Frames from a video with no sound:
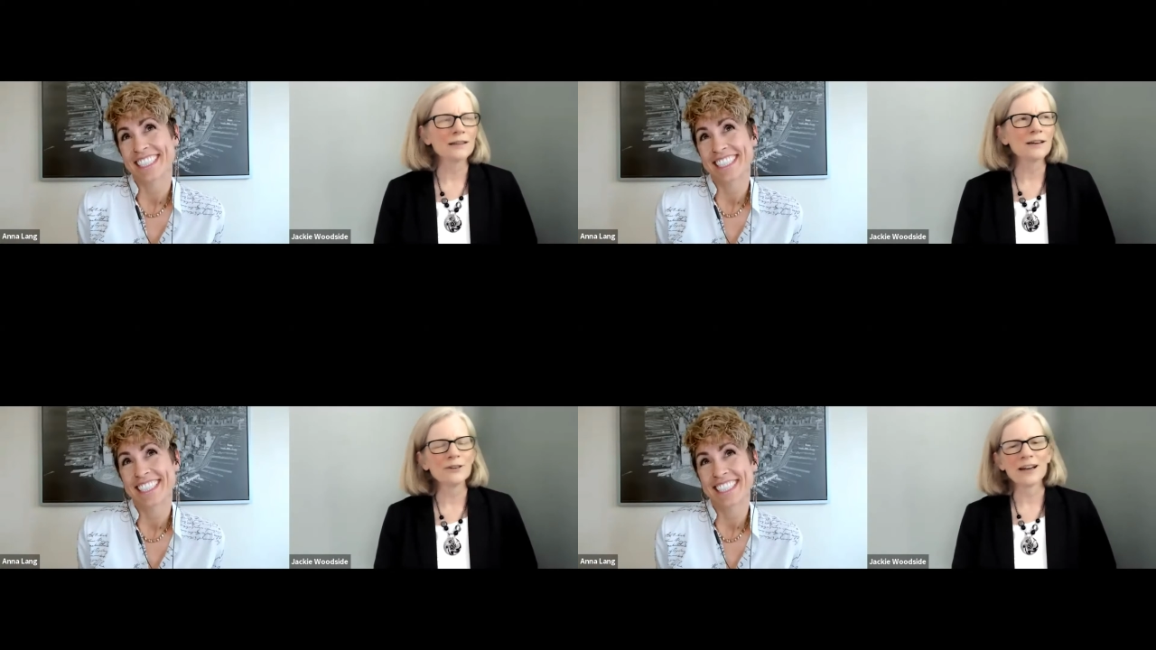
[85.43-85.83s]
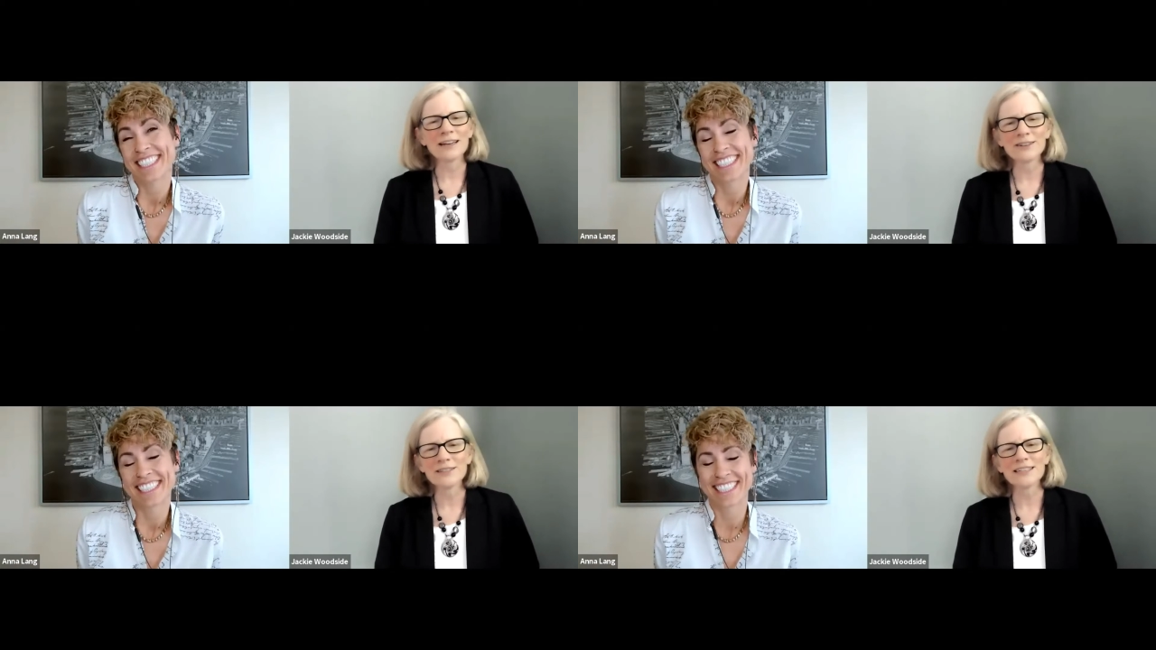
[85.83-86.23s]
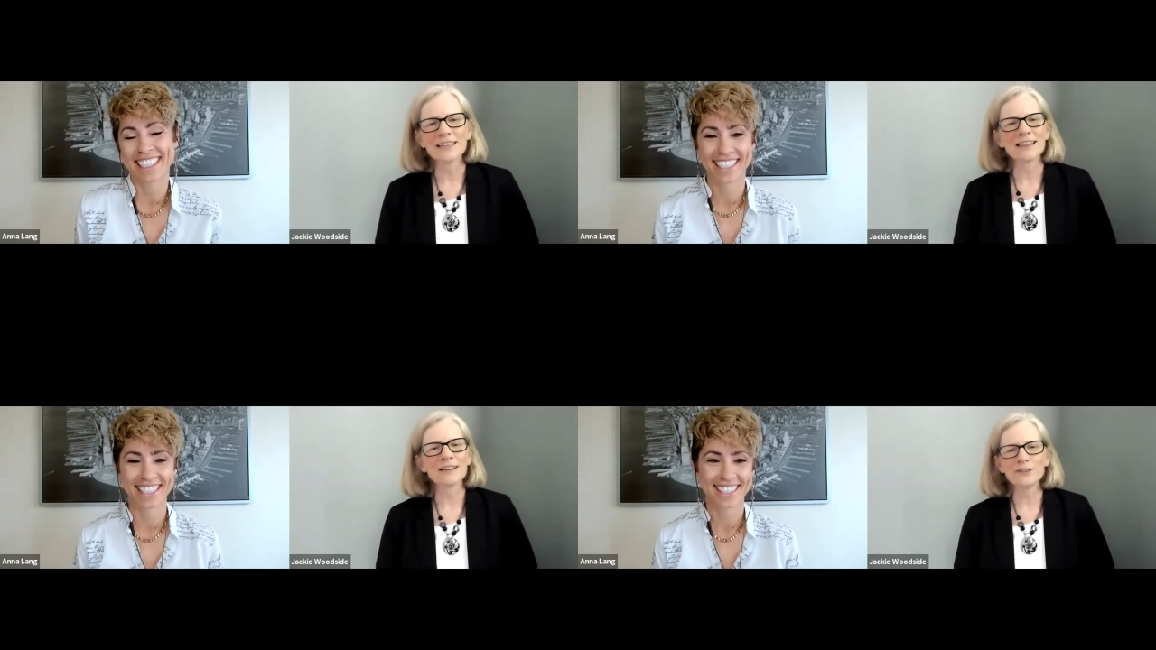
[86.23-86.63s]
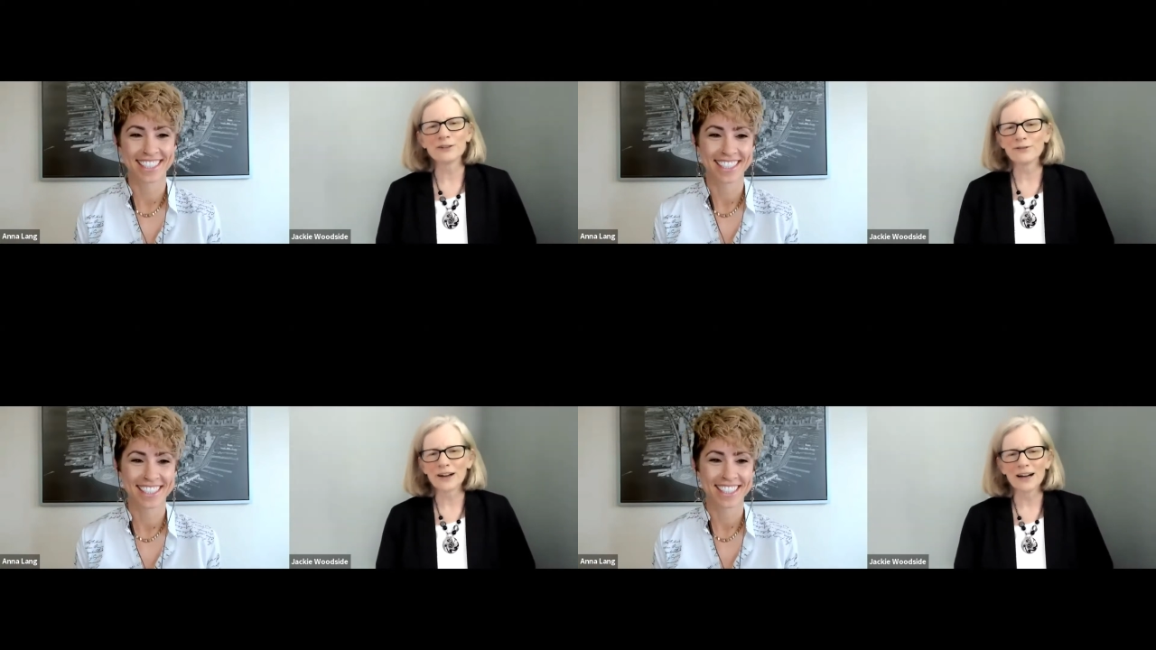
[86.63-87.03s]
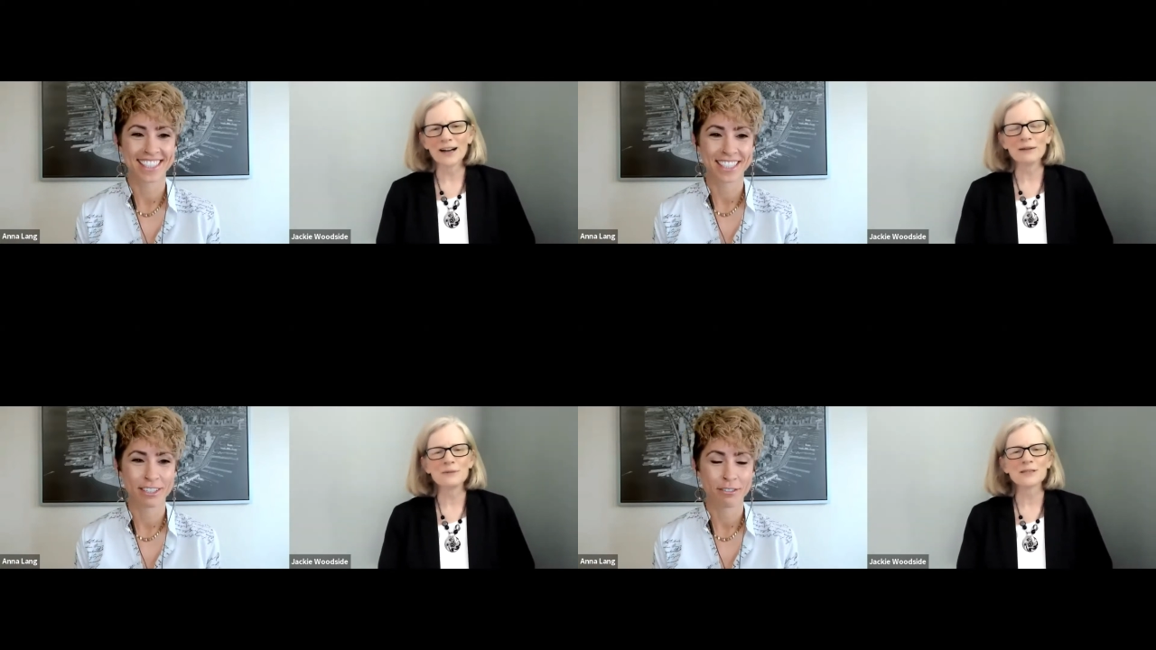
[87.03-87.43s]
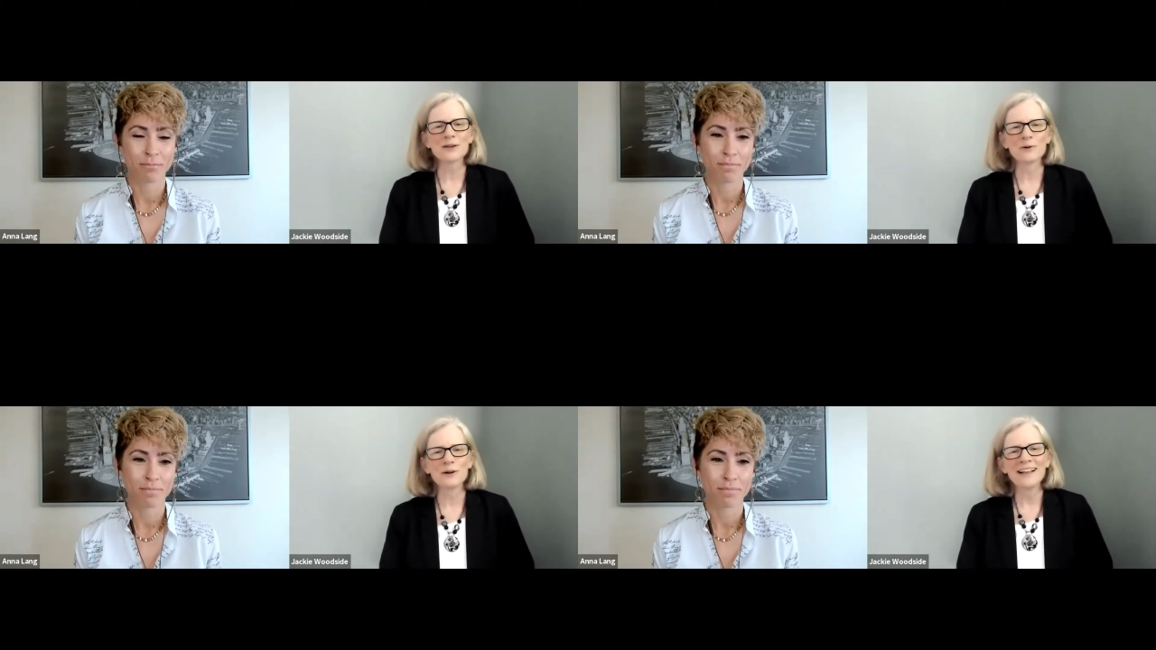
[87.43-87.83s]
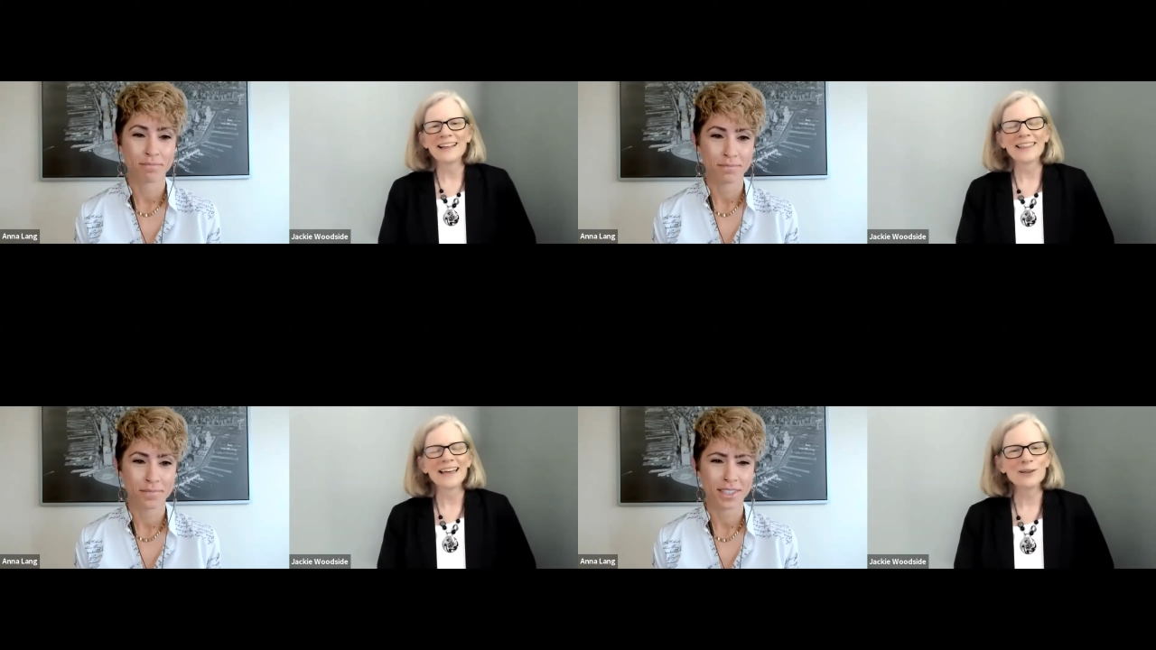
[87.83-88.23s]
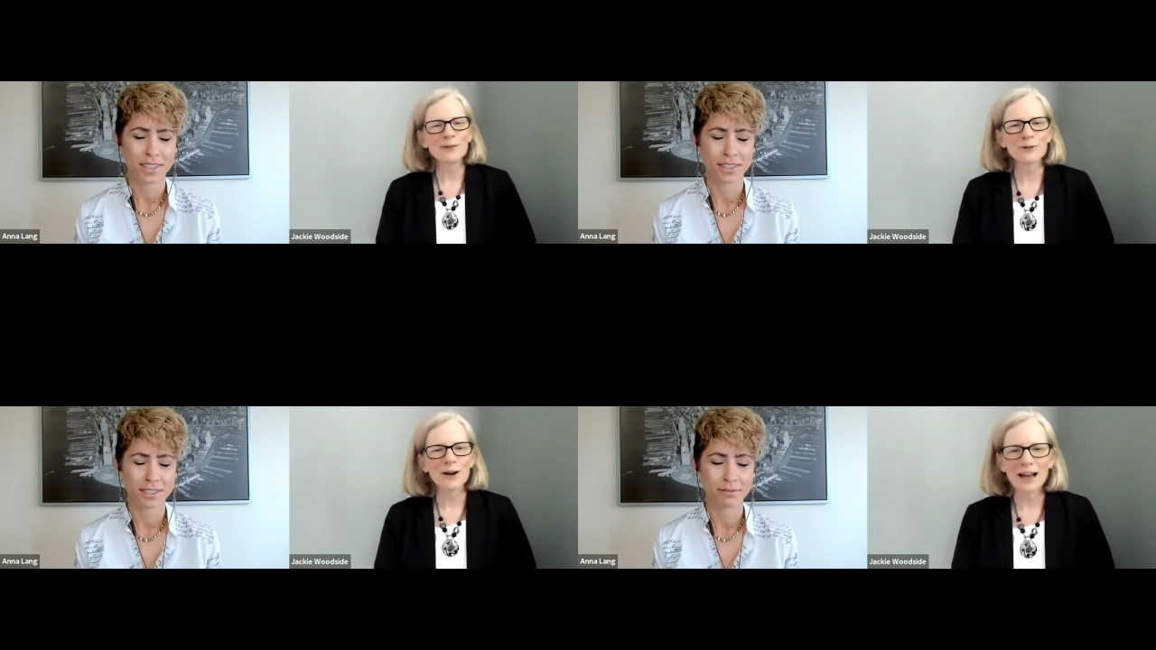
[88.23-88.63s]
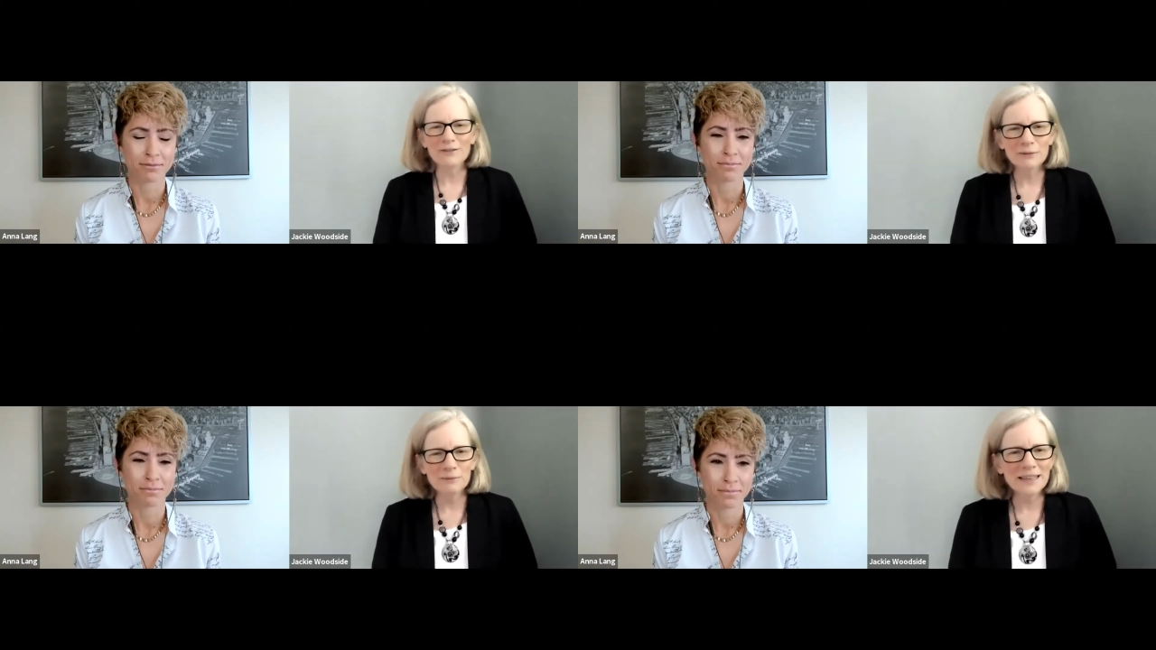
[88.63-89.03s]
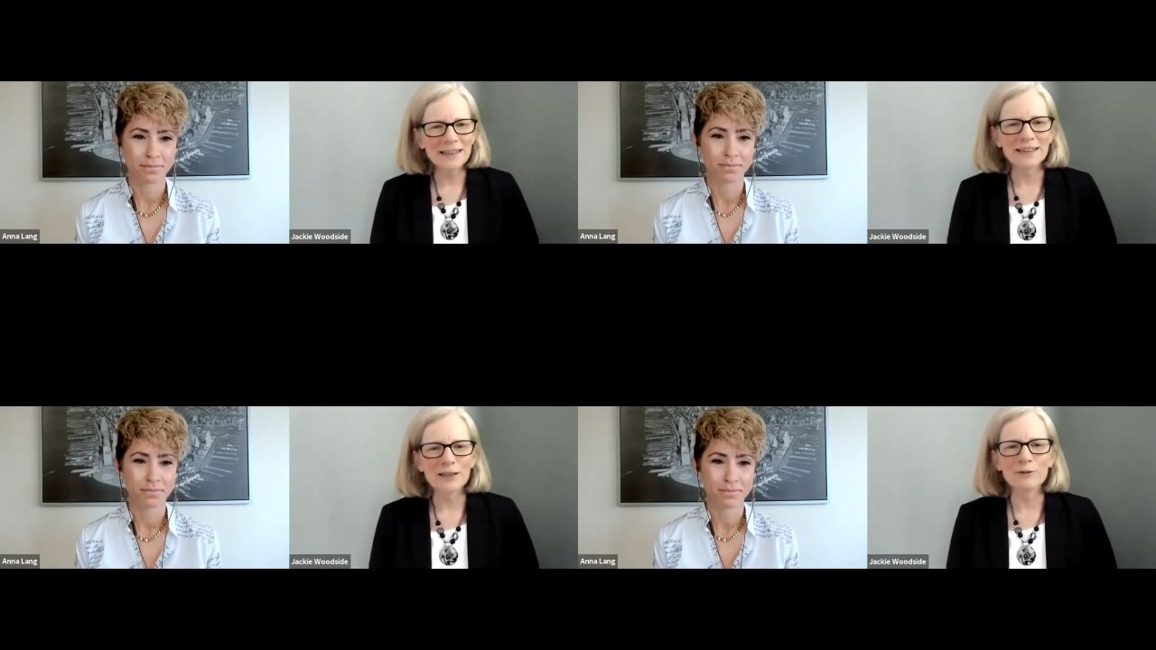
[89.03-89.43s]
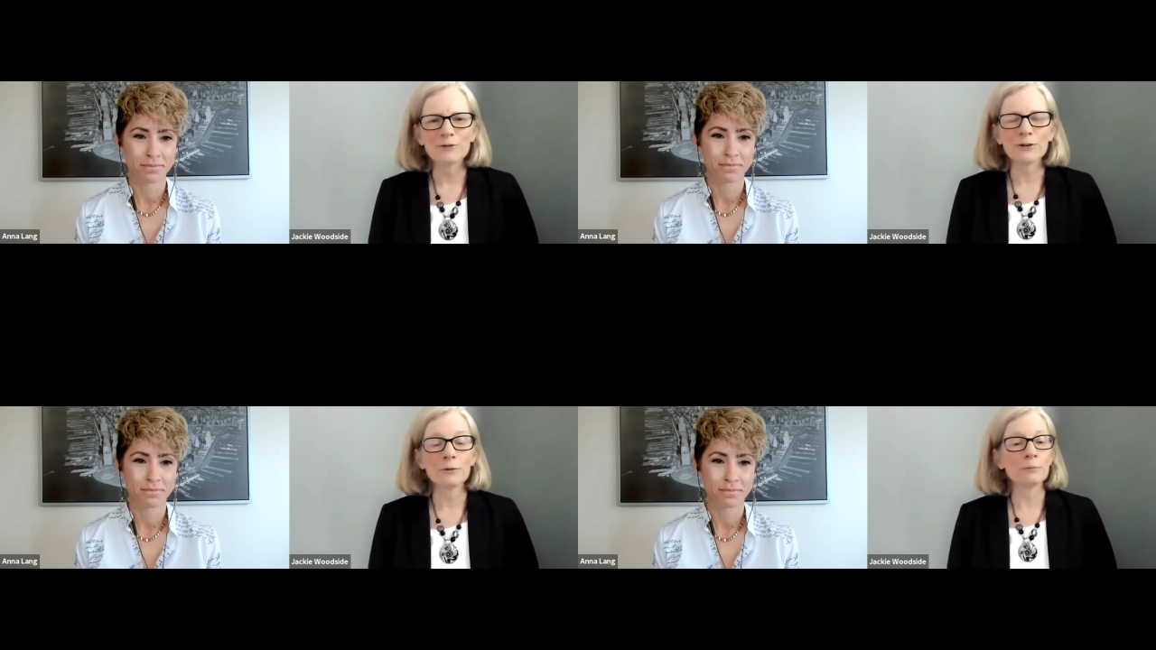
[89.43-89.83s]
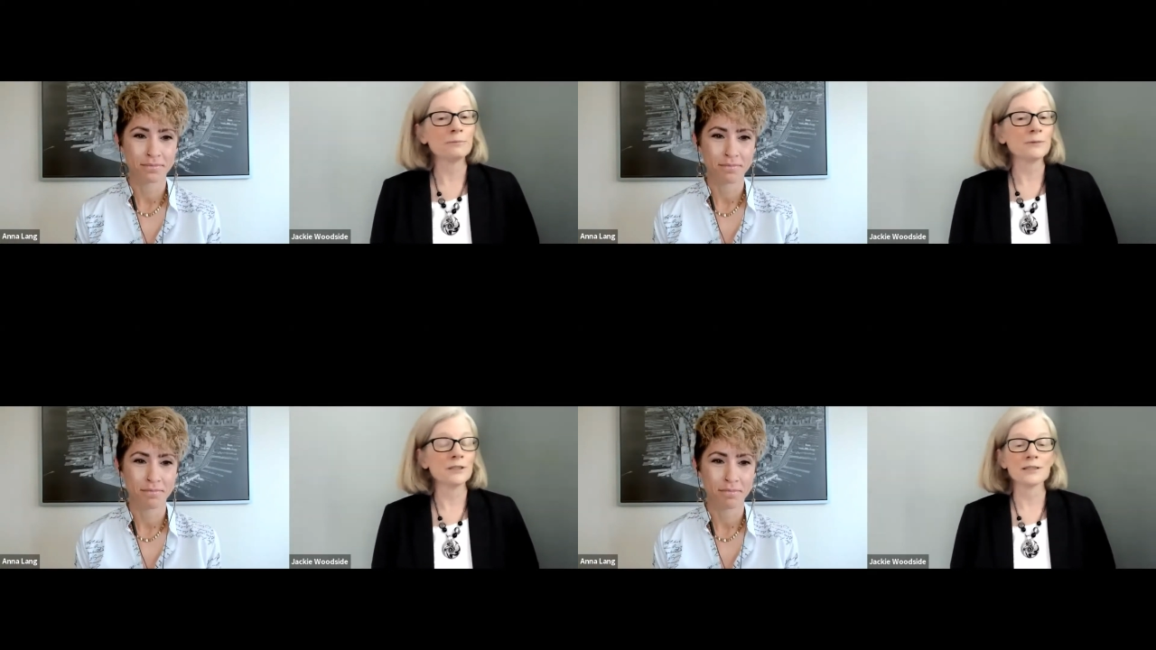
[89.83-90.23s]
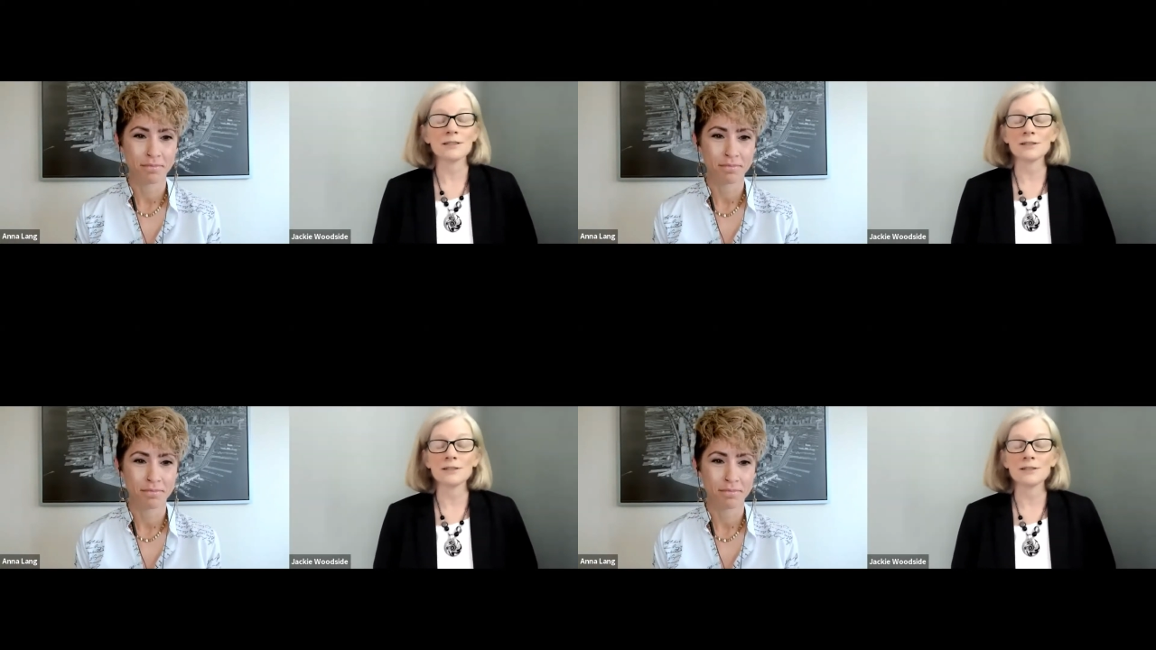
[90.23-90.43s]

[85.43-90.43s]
Speaker 1: I love your energy. I love your vibe. So thank you for having me. Thank you for just